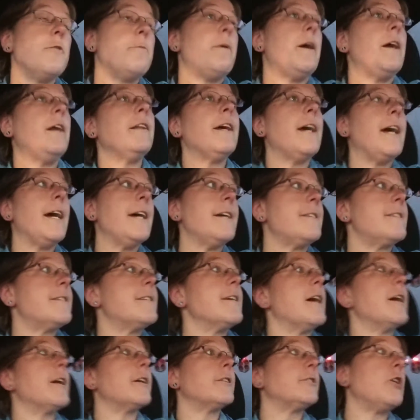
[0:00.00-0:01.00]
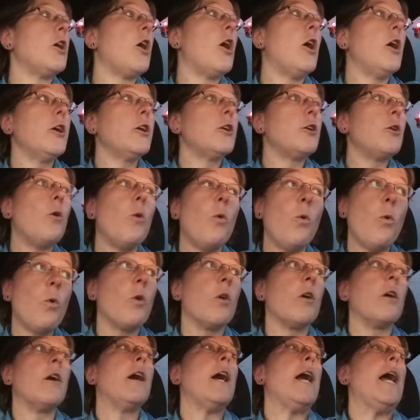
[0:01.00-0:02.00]
apparently I sucked
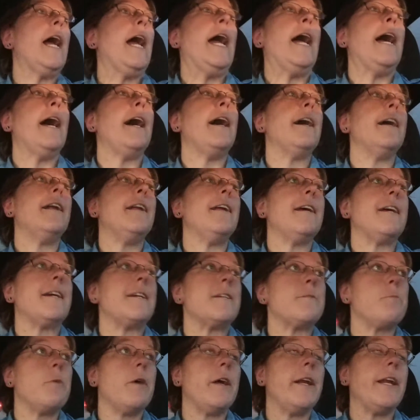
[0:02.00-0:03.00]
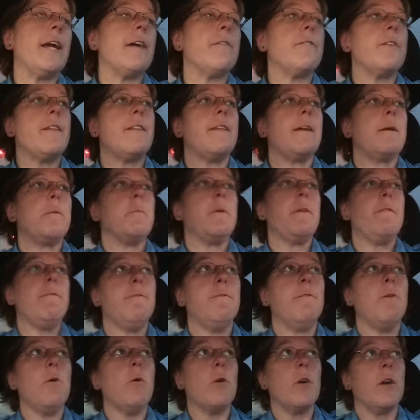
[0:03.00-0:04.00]
hardcore at explaining everything
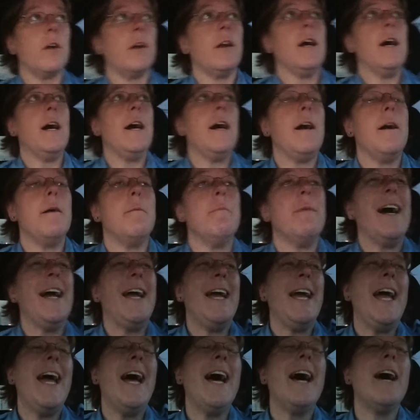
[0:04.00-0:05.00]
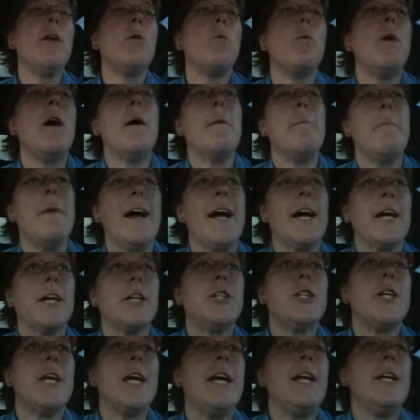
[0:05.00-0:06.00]
before. Um, I had a while
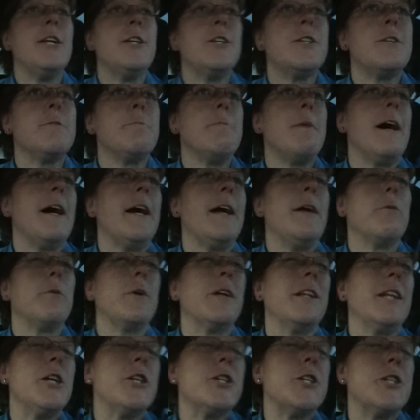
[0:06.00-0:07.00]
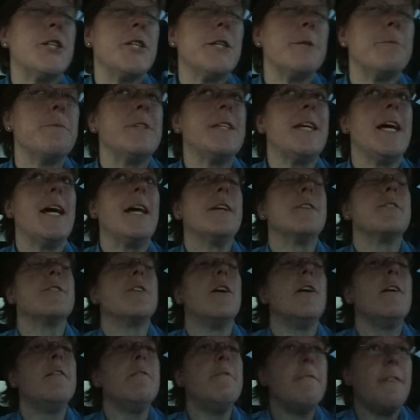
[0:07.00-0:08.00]
back changed my relationship
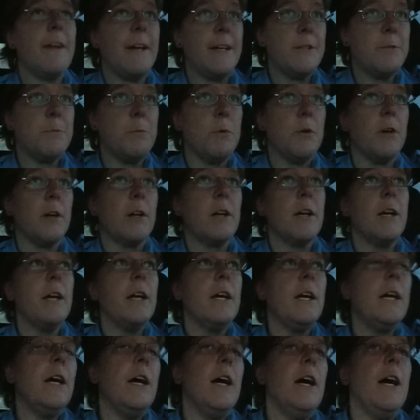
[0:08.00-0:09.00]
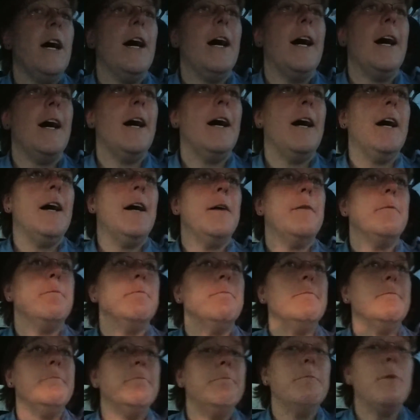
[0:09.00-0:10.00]
status on Facebook.
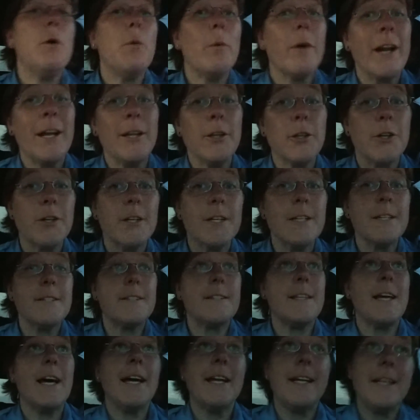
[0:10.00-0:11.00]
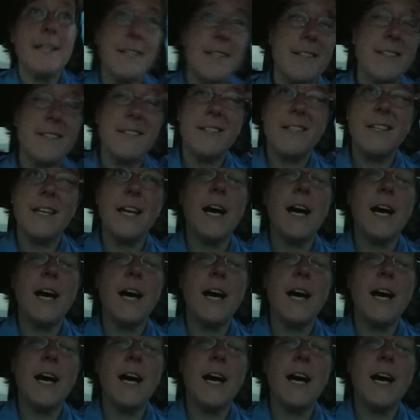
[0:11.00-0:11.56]
Um, but what I learned is that is